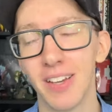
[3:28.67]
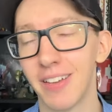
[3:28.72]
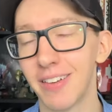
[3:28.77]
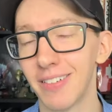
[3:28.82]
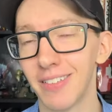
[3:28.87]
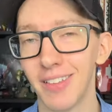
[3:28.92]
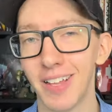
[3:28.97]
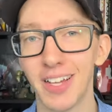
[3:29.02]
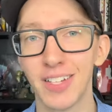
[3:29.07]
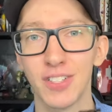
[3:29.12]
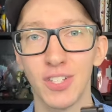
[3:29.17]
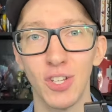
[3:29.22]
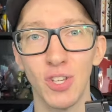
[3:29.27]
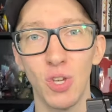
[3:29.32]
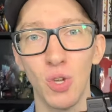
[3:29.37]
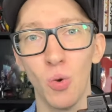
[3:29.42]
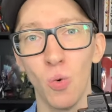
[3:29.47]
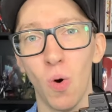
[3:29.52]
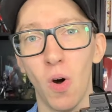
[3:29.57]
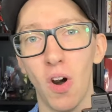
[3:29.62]
unless
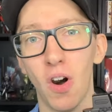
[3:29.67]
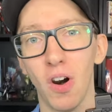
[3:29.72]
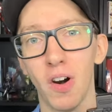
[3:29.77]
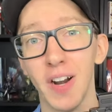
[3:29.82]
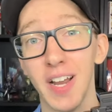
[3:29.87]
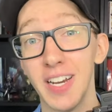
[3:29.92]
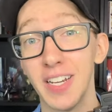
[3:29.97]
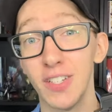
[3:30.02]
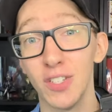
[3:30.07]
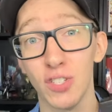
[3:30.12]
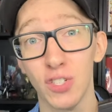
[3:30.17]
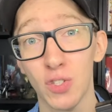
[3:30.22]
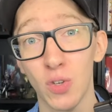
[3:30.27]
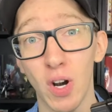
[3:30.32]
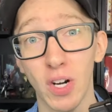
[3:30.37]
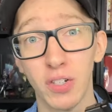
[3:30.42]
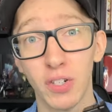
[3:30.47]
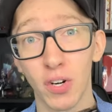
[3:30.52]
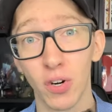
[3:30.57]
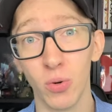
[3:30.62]
you are an
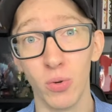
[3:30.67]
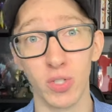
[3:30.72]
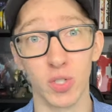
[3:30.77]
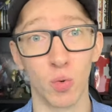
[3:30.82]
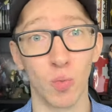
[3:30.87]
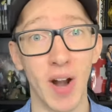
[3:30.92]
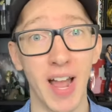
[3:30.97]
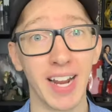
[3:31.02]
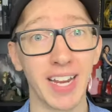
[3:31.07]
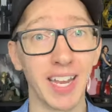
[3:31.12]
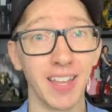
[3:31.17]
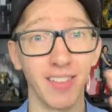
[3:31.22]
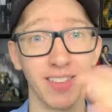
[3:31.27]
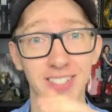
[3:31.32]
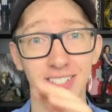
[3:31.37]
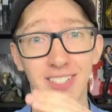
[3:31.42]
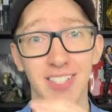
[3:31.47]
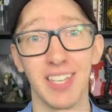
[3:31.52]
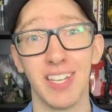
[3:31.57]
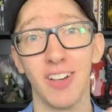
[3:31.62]
instructor who is racking
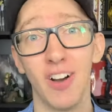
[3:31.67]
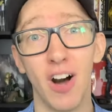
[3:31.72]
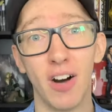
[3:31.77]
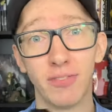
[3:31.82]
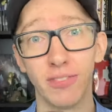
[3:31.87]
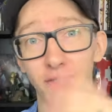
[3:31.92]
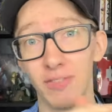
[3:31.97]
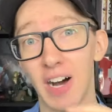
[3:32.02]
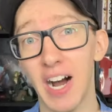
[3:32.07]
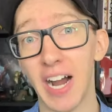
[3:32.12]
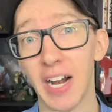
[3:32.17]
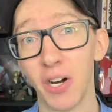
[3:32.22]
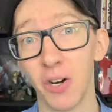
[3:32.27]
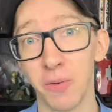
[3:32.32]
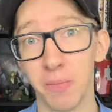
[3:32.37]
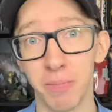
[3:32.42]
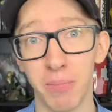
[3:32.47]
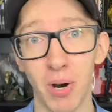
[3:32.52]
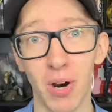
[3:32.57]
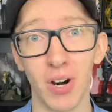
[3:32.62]
this thing off of
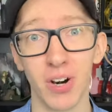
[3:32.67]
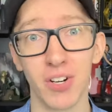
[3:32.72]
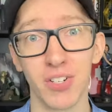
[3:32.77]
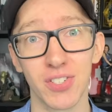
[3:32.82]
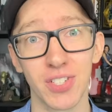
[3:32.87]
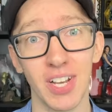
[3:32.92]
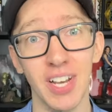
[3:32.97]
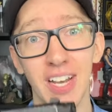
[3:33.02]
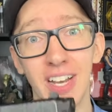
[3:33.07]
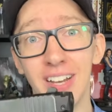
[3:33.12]
iron bars